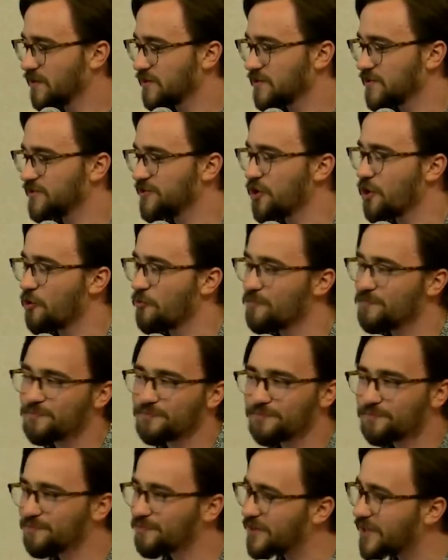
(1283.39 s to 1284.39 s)
So
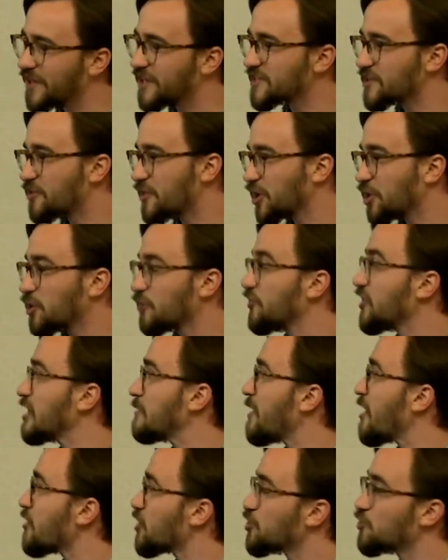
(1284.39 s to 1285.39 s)
it is a thing you can think
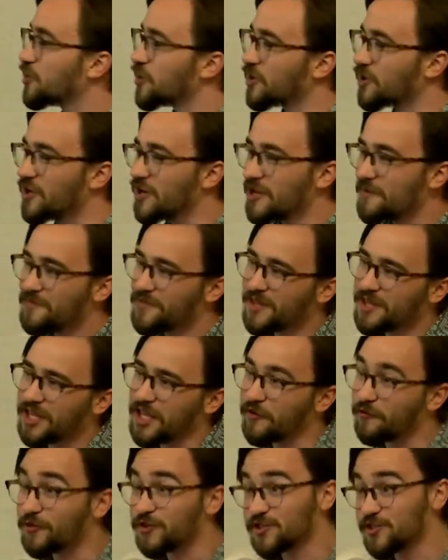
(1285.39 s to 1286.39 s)
about. You can,
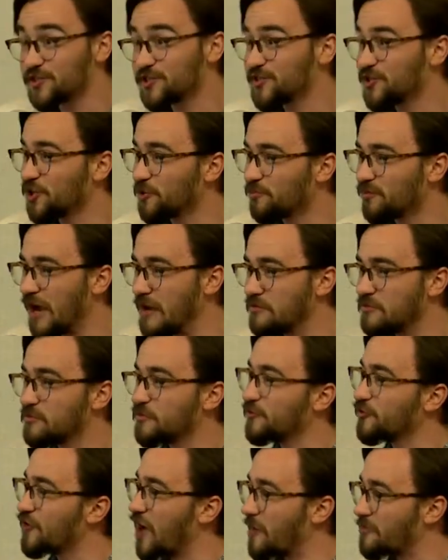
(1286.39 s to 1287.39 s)
if this is still a problem,
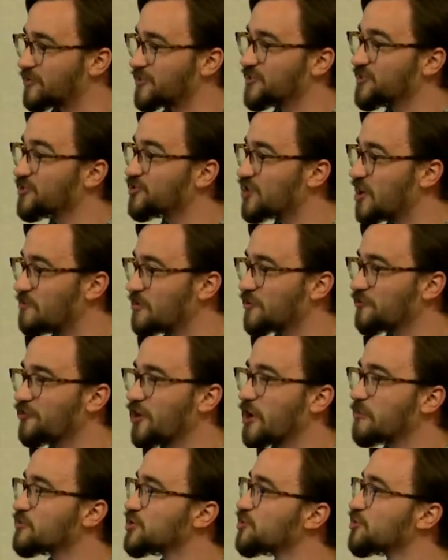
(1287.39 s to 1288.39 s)
if your app is still dropping
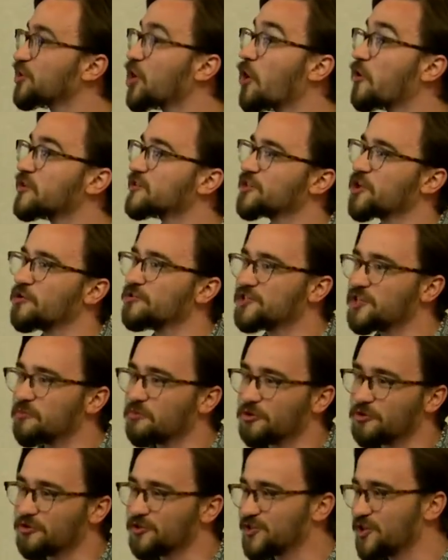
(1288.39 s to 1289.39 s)
frames, you can always go
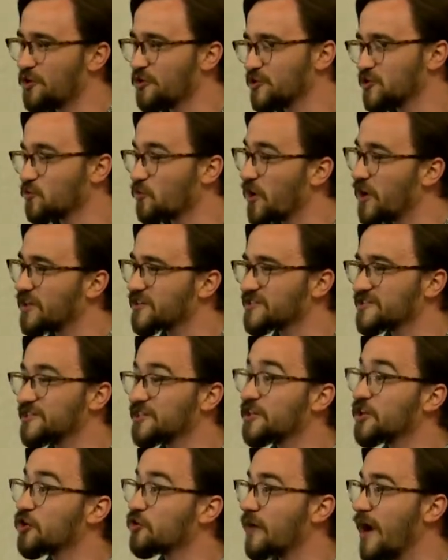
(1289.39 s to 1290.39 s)
deeper. There's always ways to
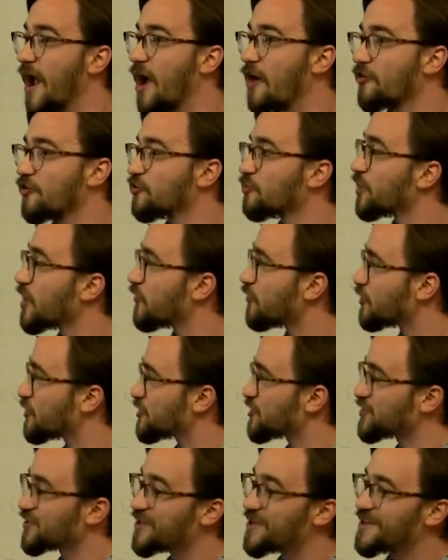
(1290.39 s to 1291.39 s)
get around
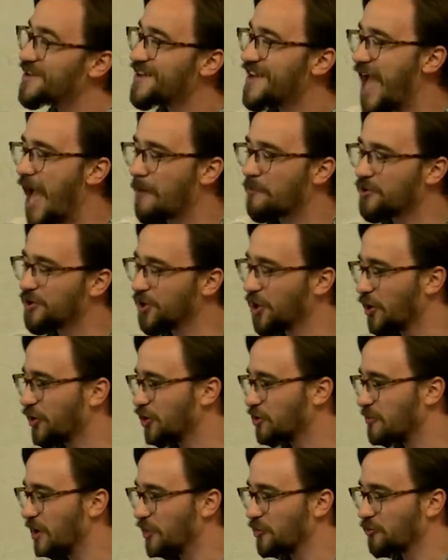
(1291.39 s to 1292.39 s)
whatever's happening on your
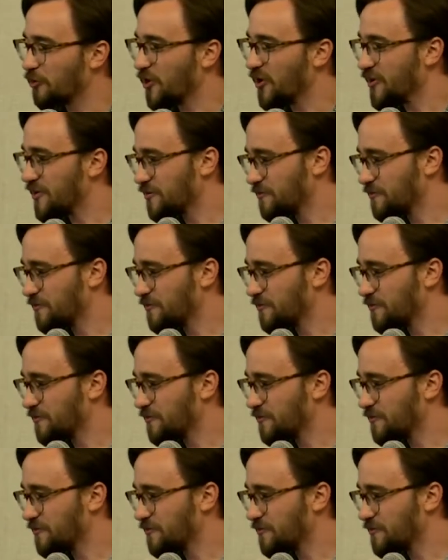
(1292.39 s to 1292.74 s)
main thread.